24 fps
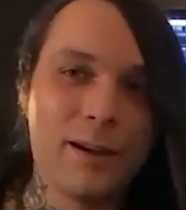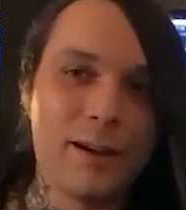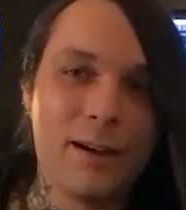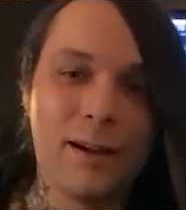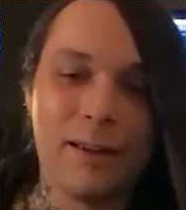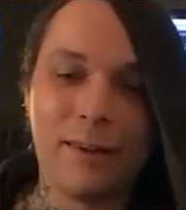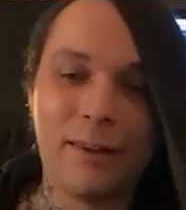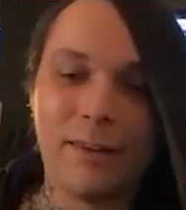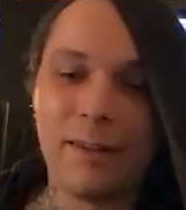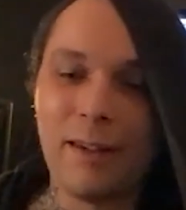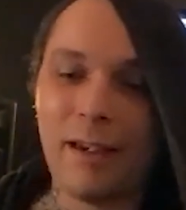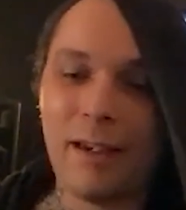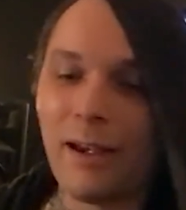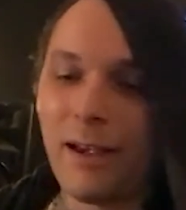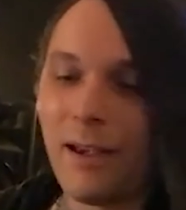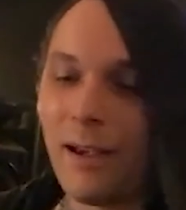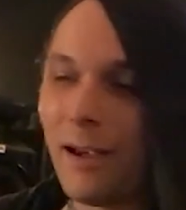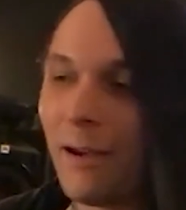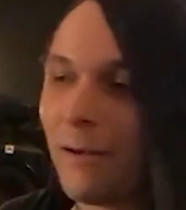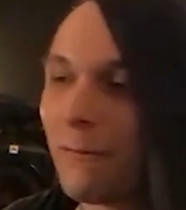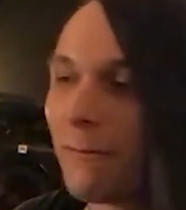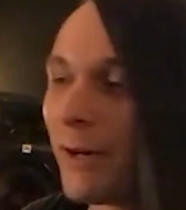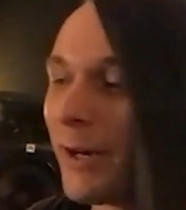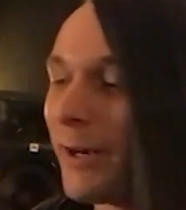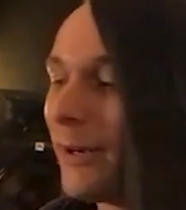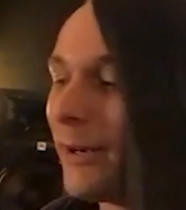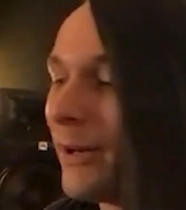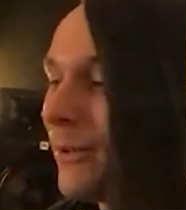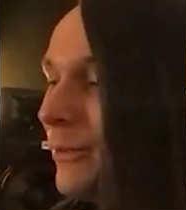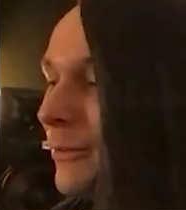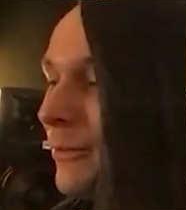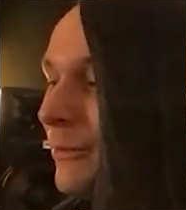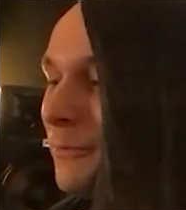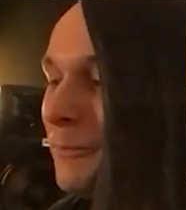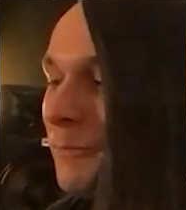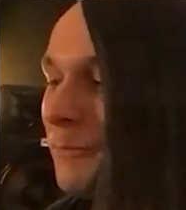and we're
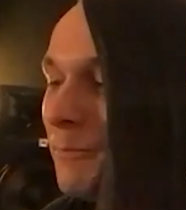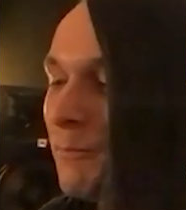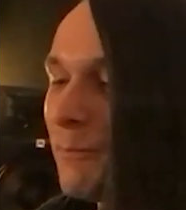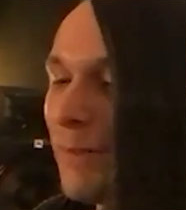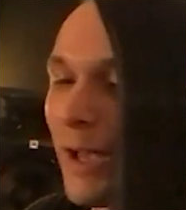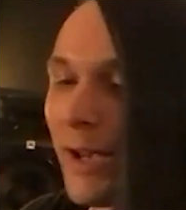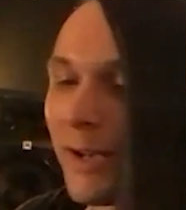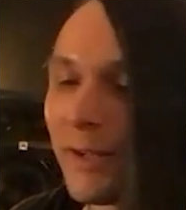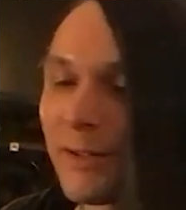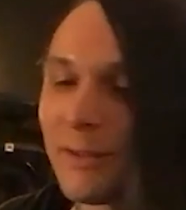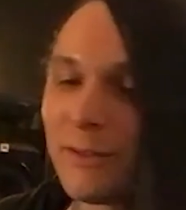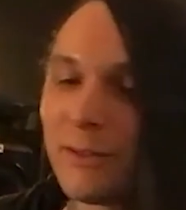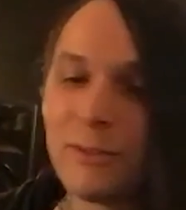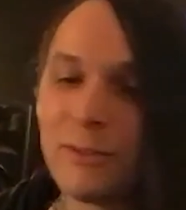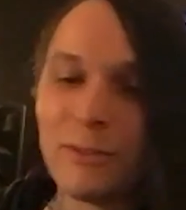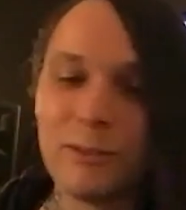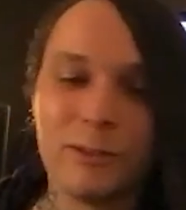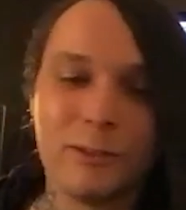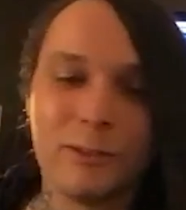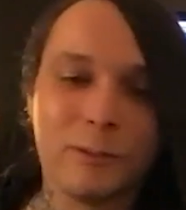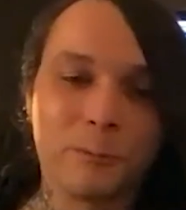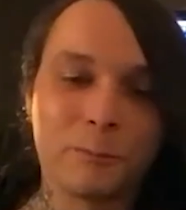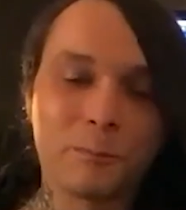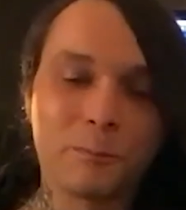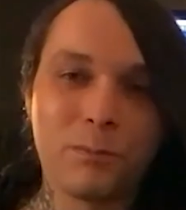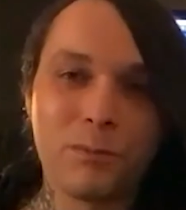now back to